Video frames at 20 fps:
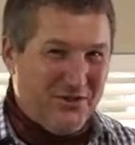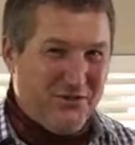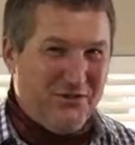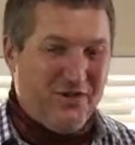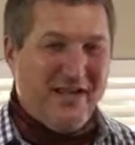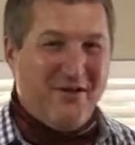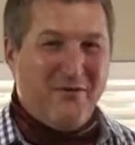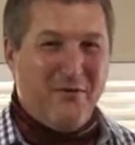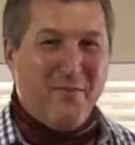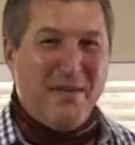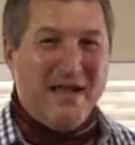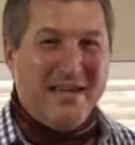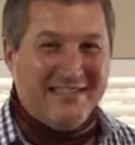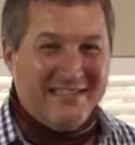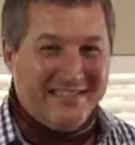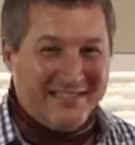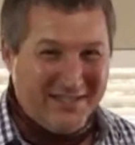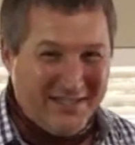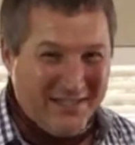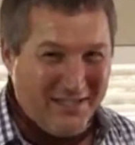do a
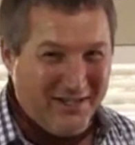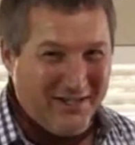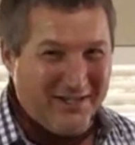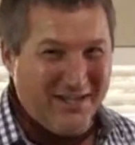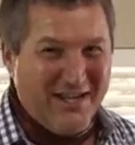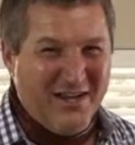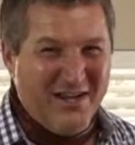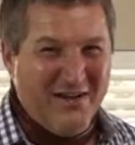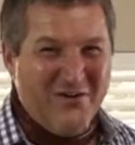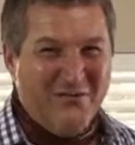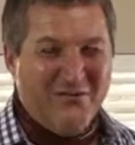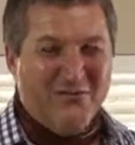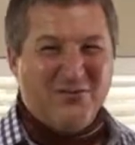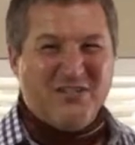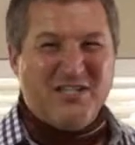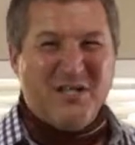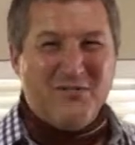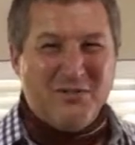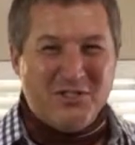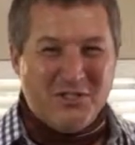romantic dinner for
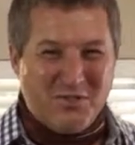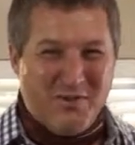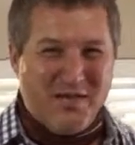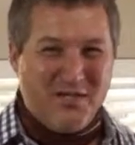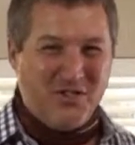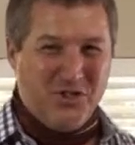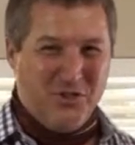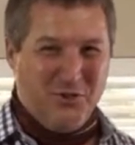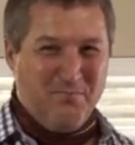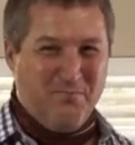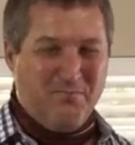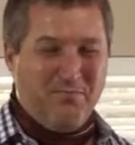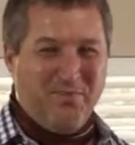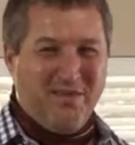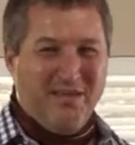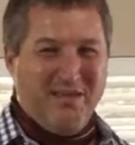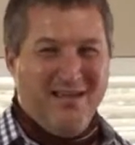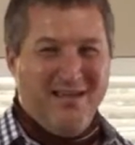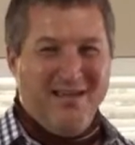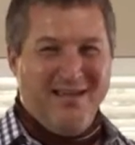someone special
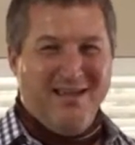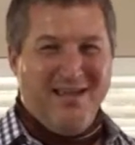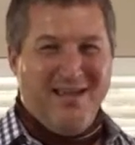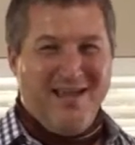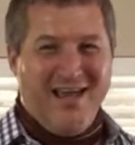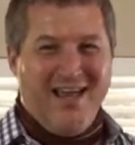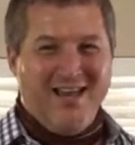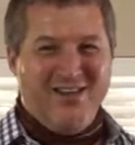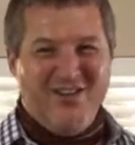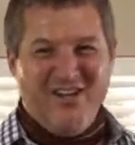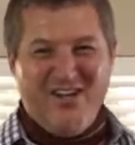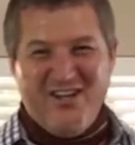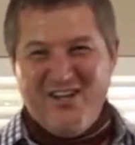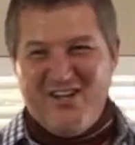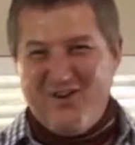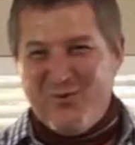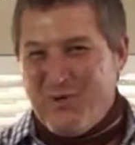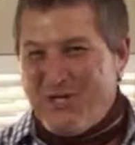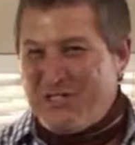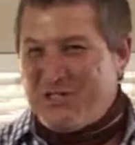and you don't
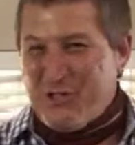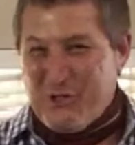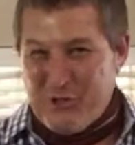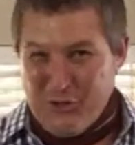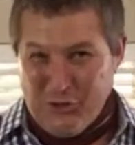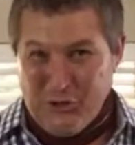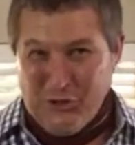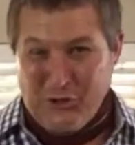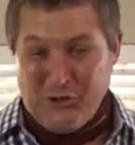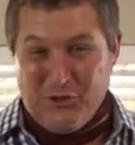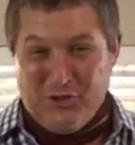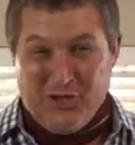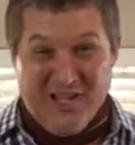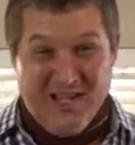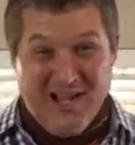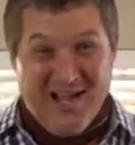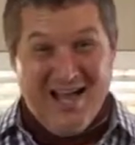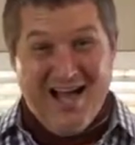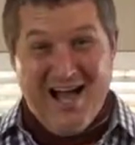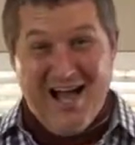know what to do.
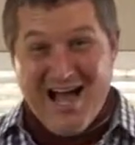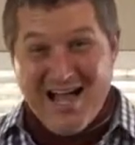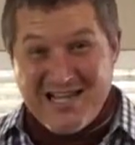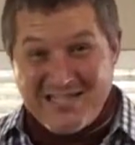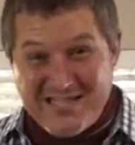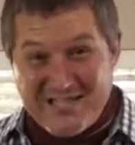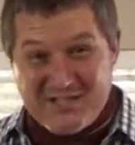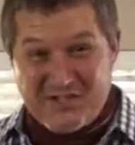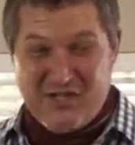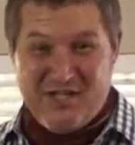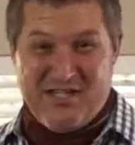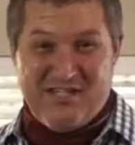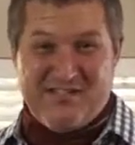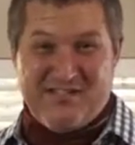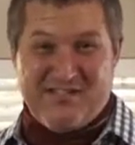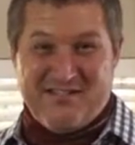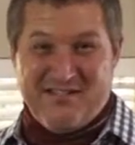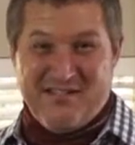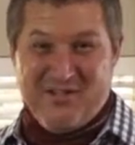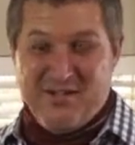I
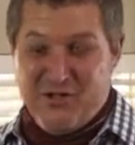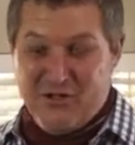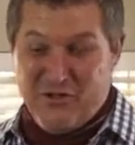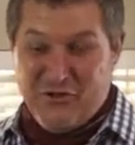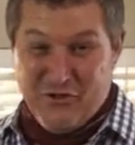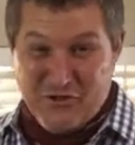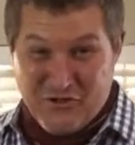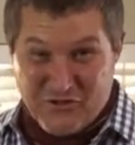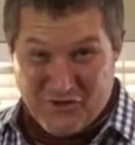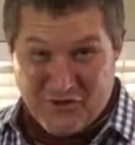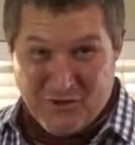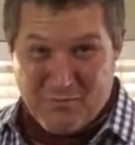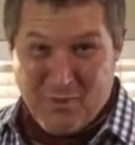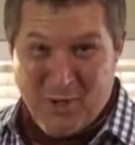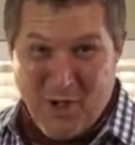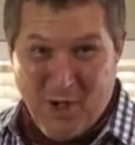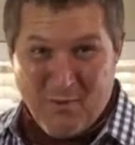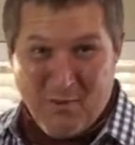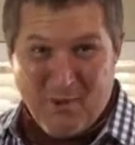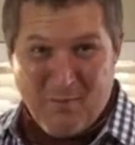suggest you use the
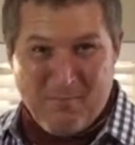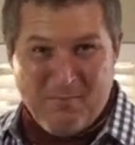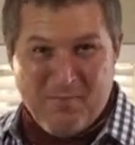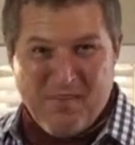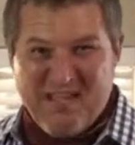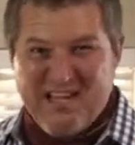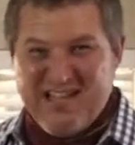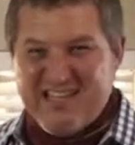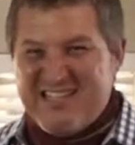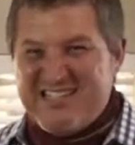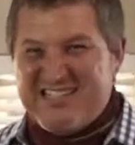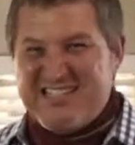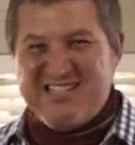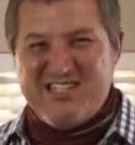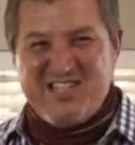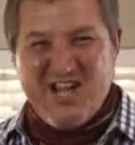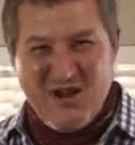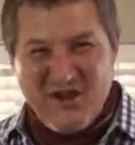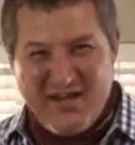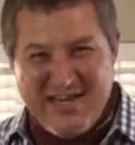Kebaba. This is
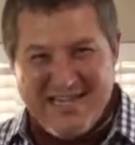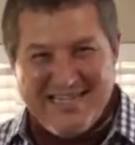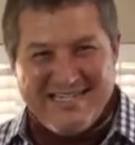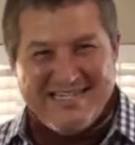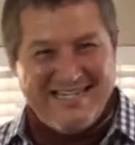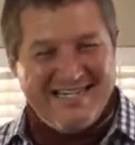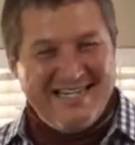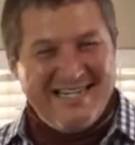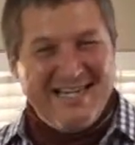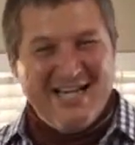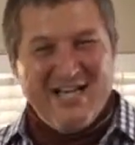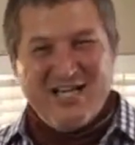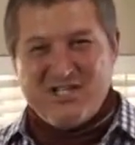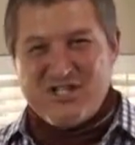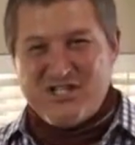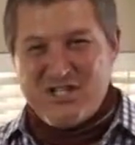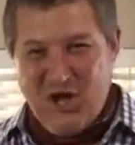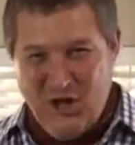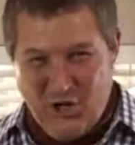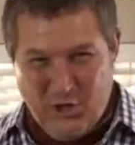so easy,
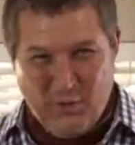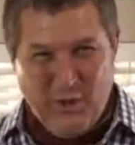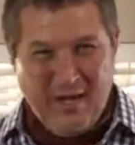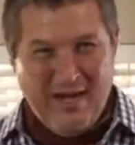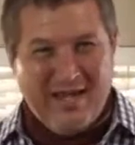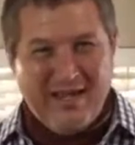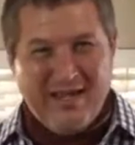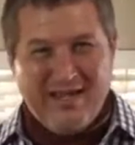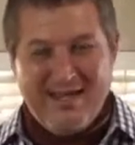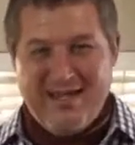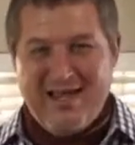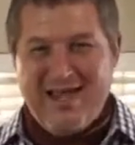so quick,